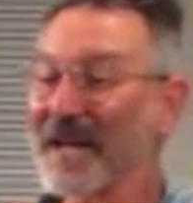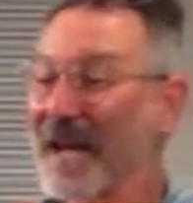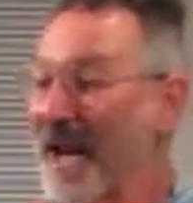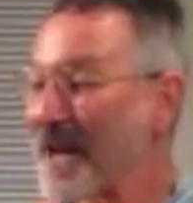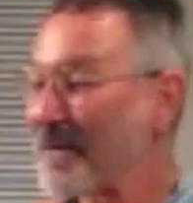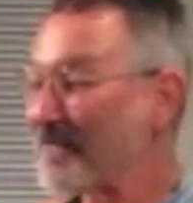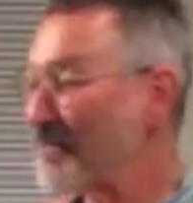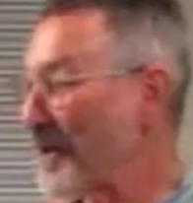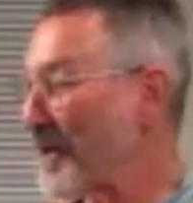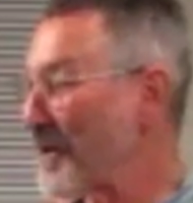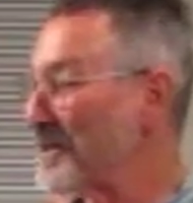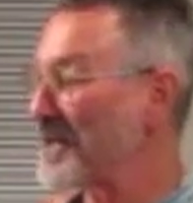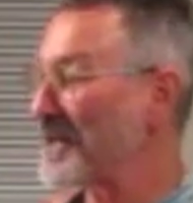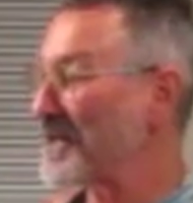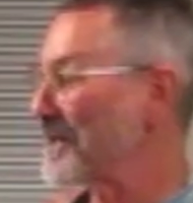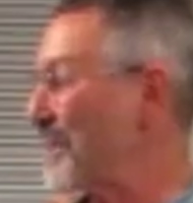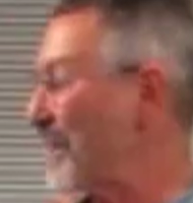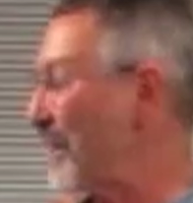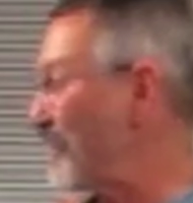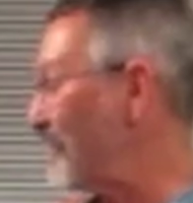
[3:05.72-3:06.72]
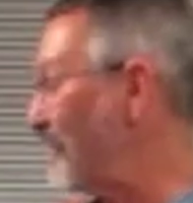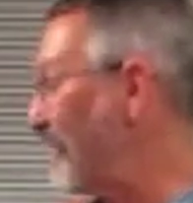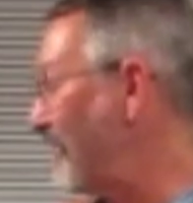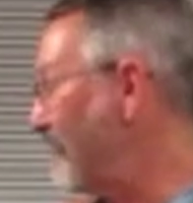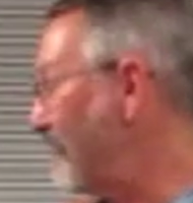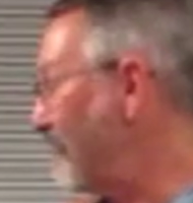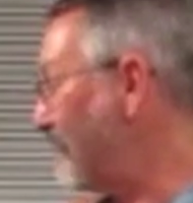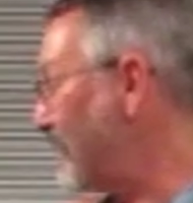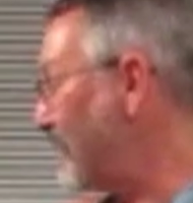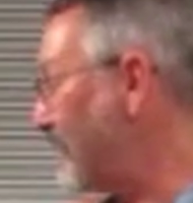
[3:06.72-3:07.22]
canned processed stuff
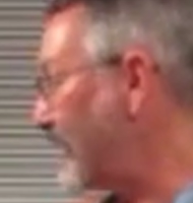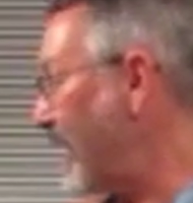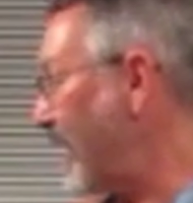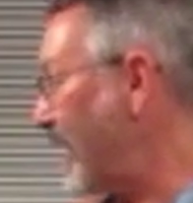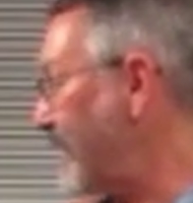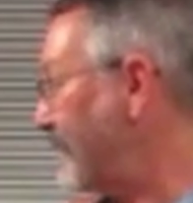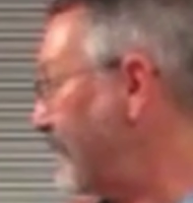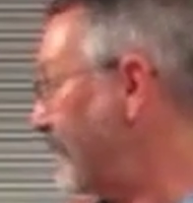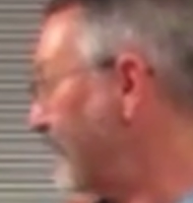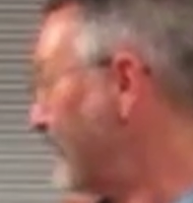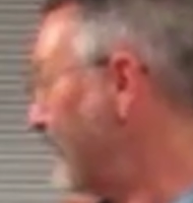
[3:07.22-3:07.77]
for today.